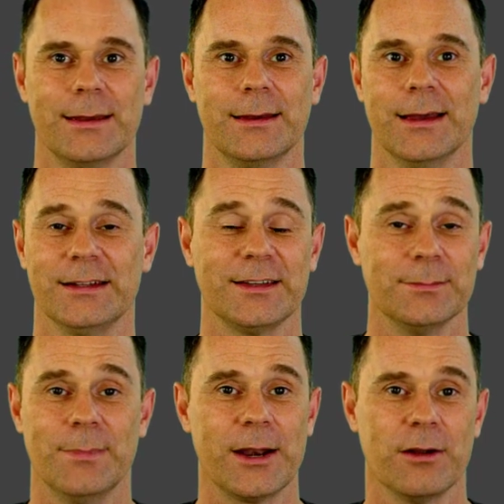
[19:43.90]
It doesn't
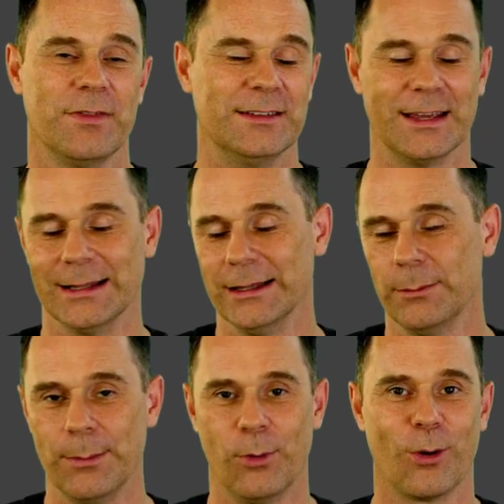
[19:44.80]
matter if they take a little
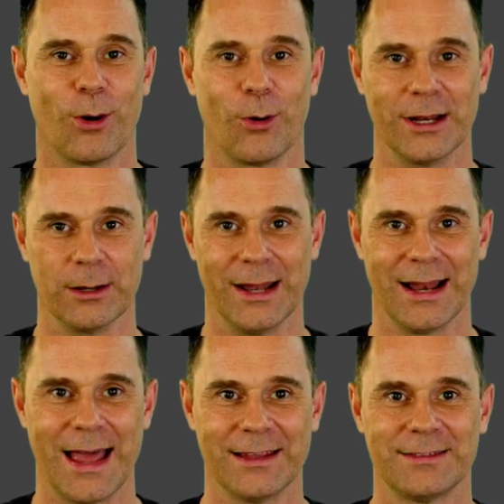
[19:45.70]
bit more or a little bit
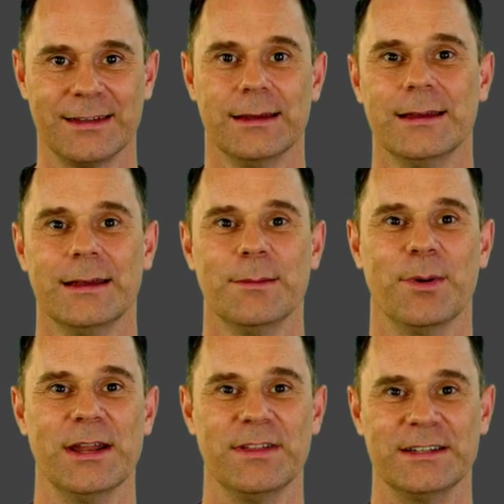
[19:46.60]
less, but
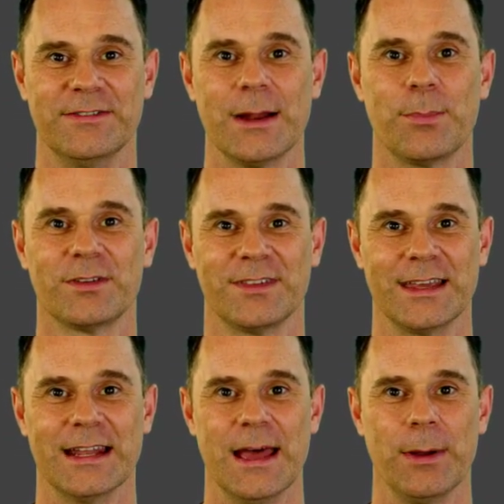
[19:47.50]
if the developers think
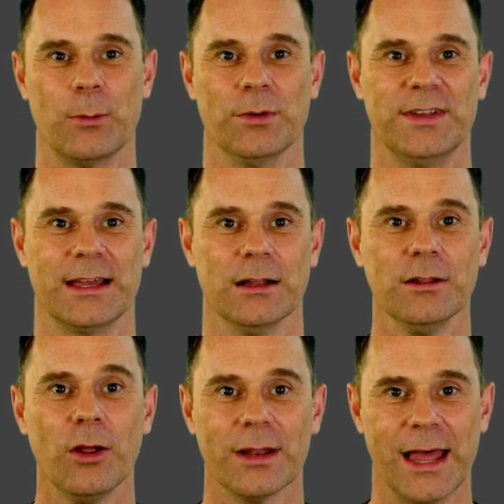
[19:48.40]
an epic will take a
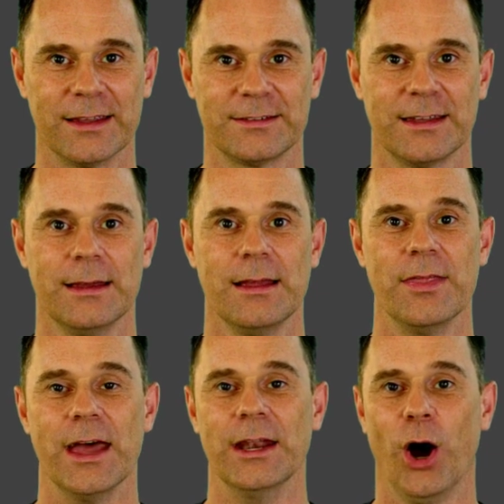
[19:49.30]
lot less,
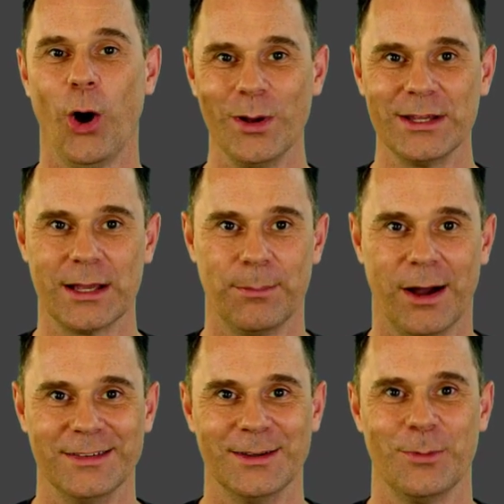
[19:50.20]
then Owen
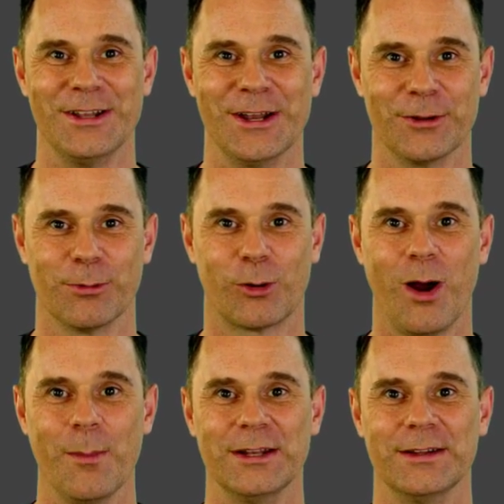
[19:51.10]
combines it with another
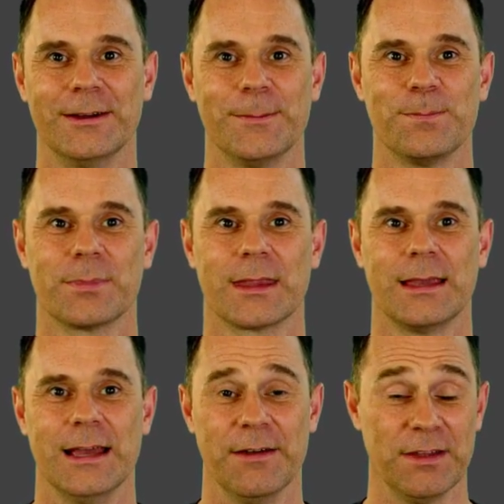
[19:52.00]
requirement.
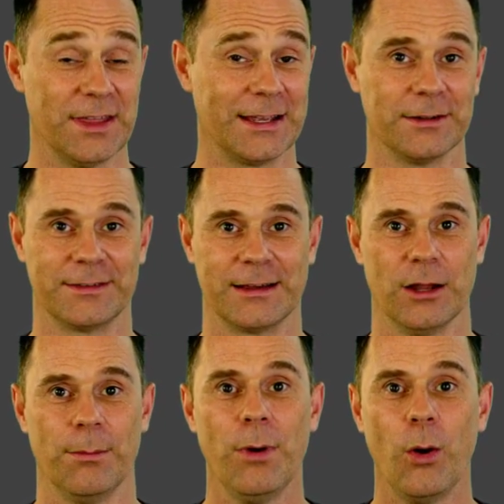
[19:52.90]
If they think it'll take a
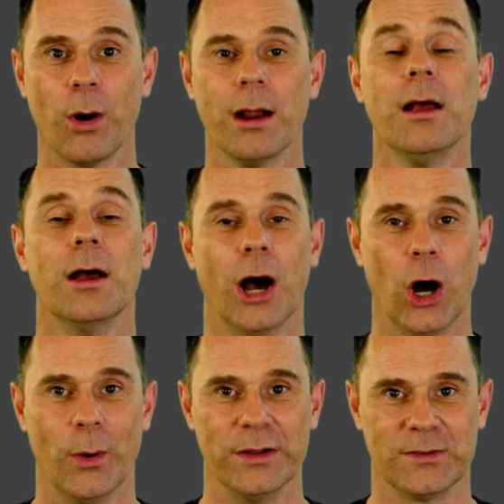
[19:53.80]
lot more,
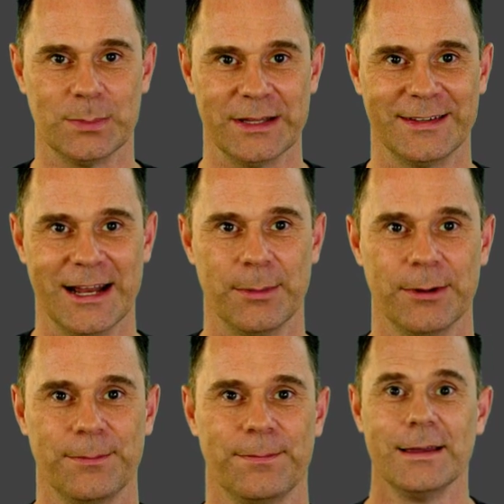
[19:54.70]
Owen splits it up.
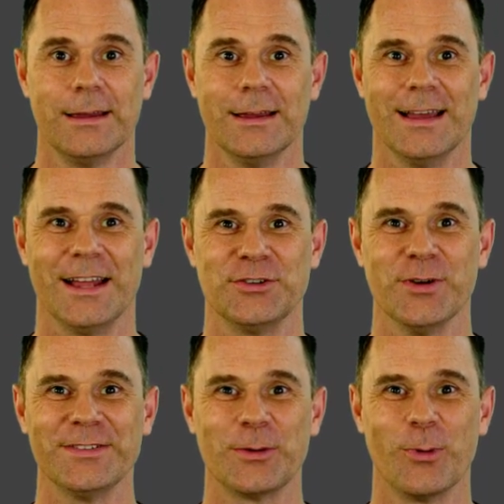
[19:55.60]
At
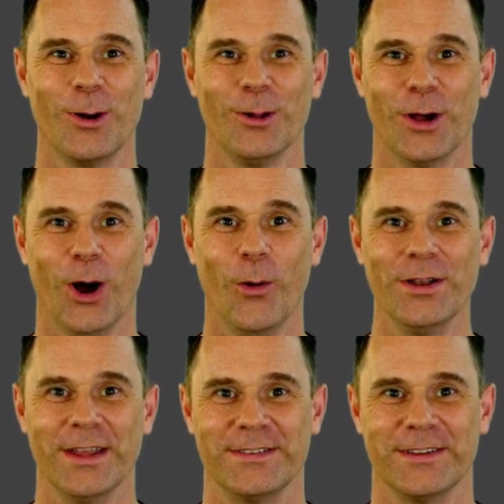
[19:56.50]
Jurassic World, Owen
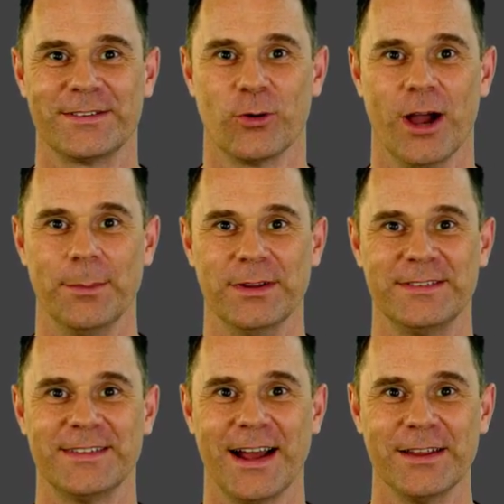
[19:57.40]
has described his
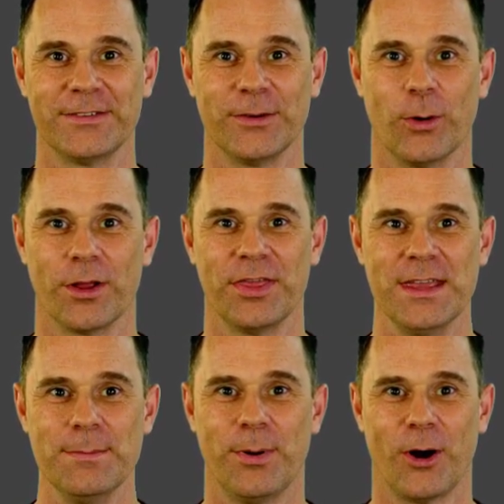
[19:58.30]
dinosaur
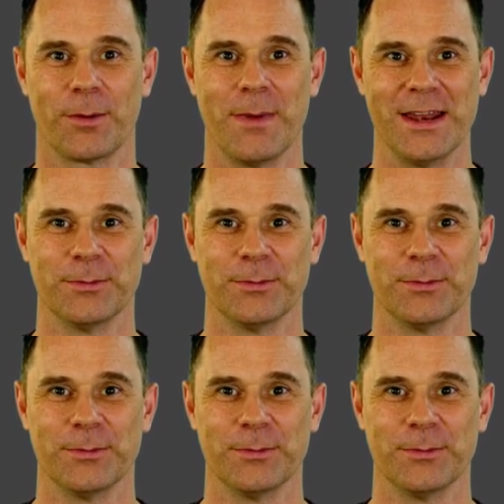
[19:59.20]
theme park management